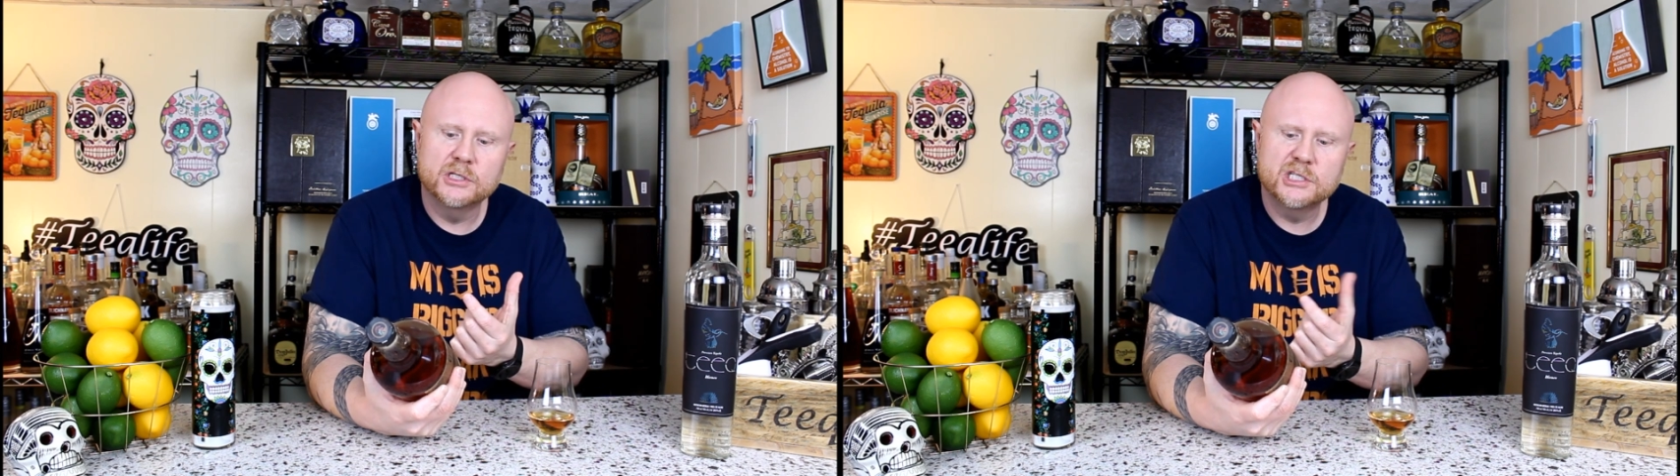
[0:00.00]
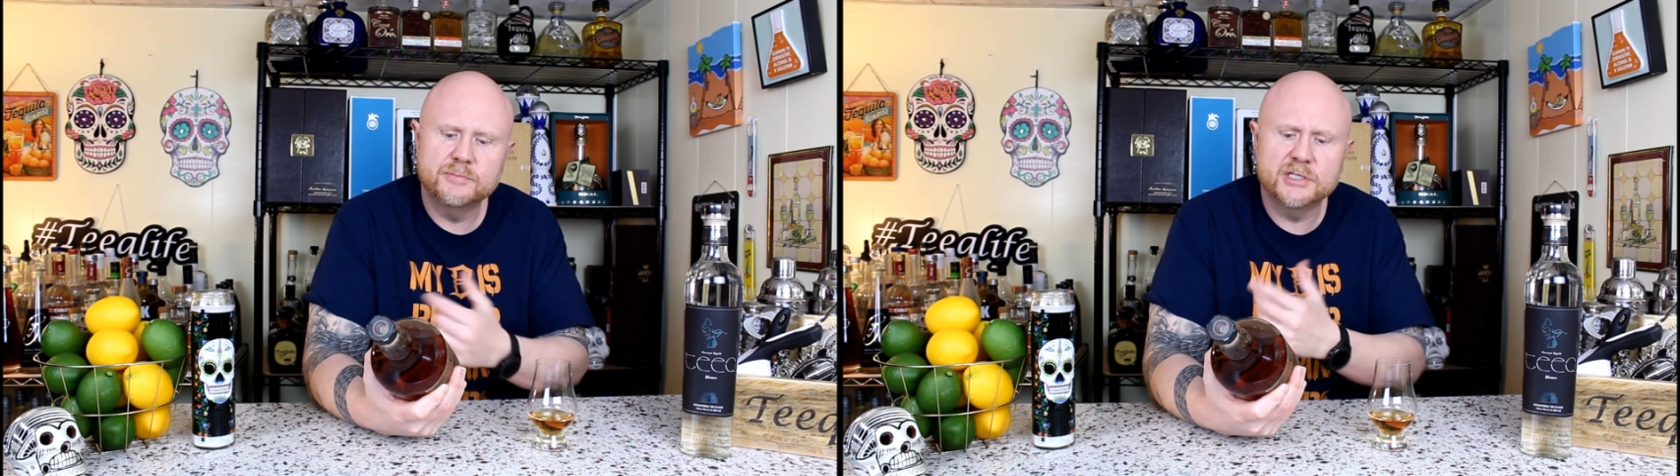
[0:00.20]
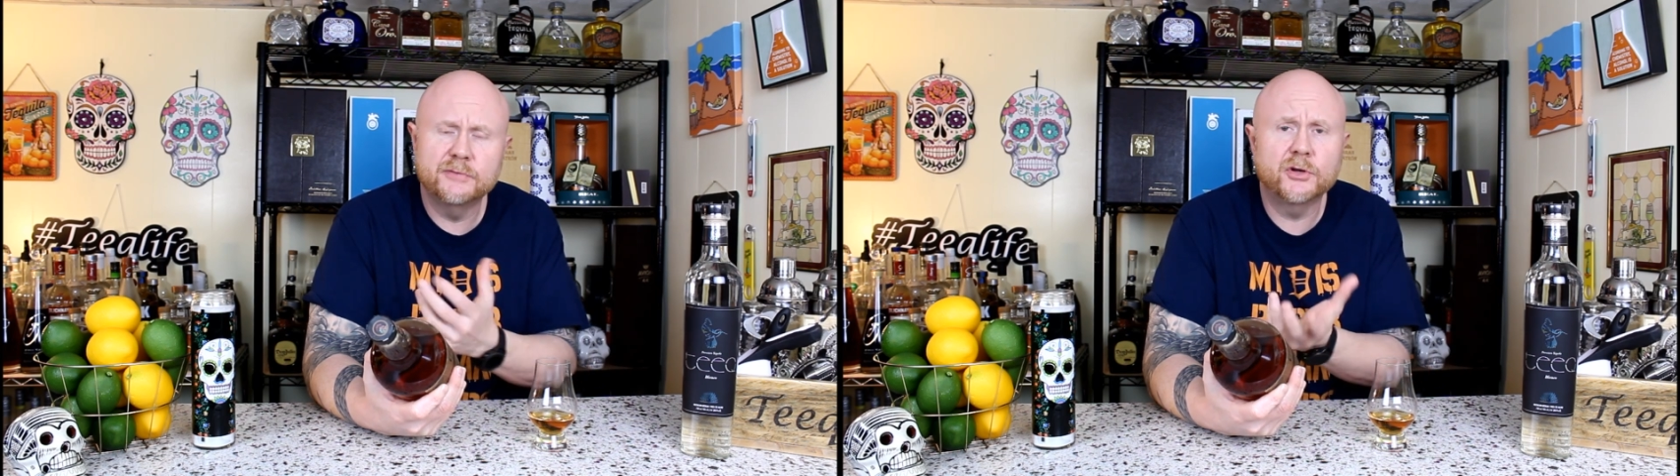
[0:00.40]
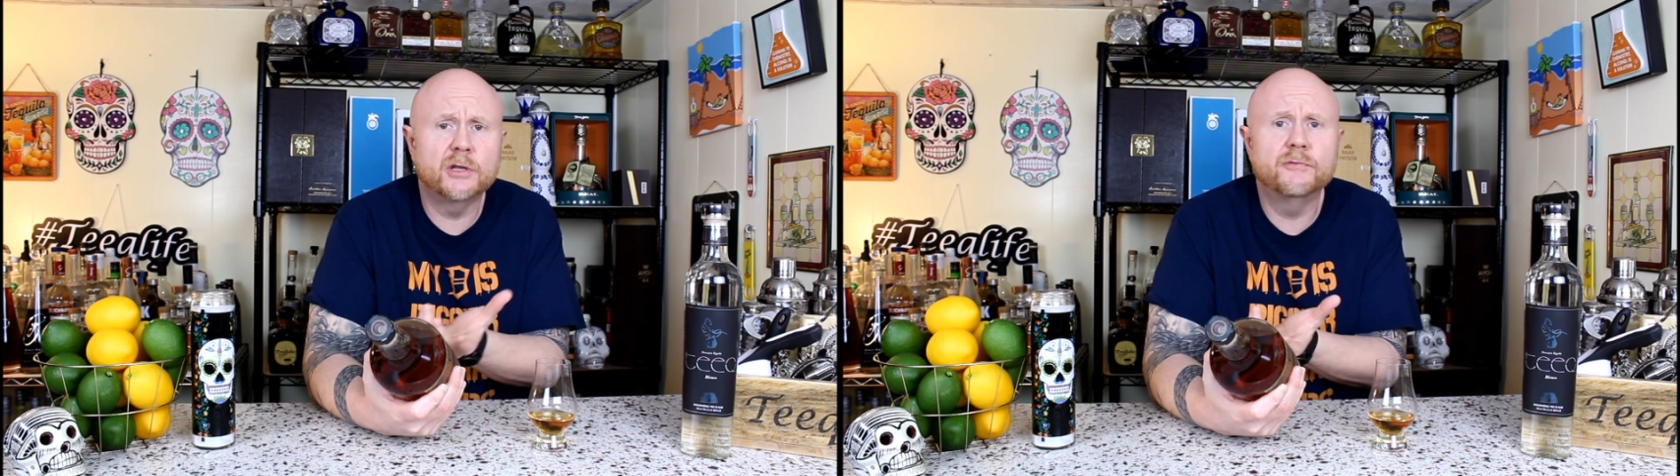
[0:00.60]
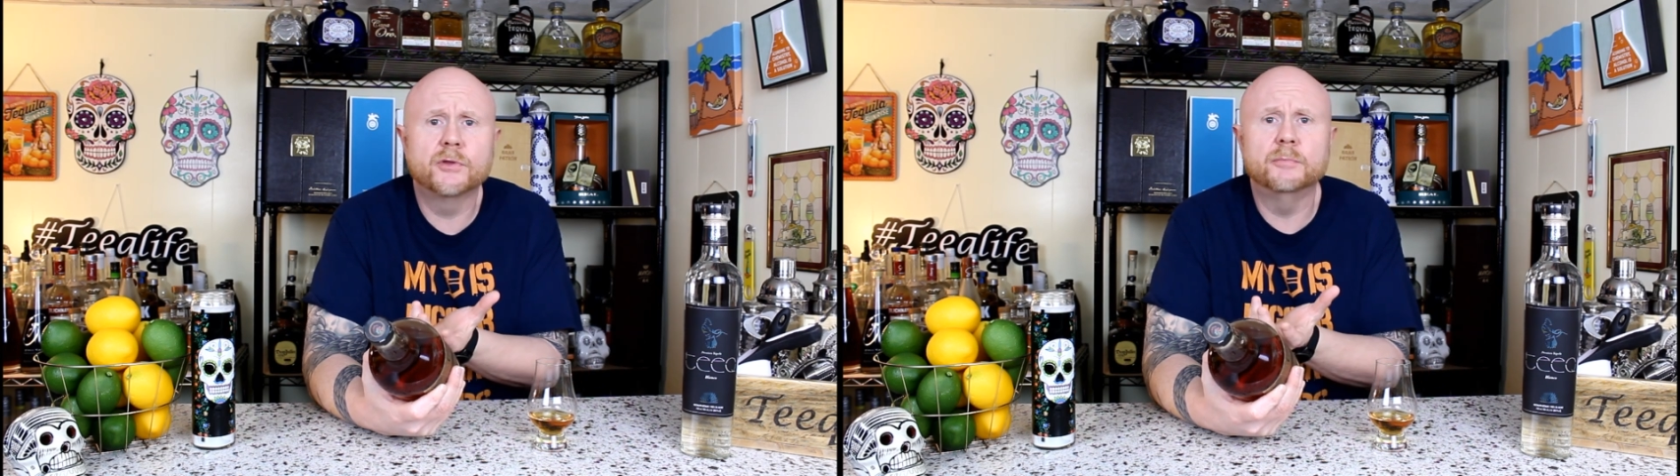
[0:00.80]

specifically for the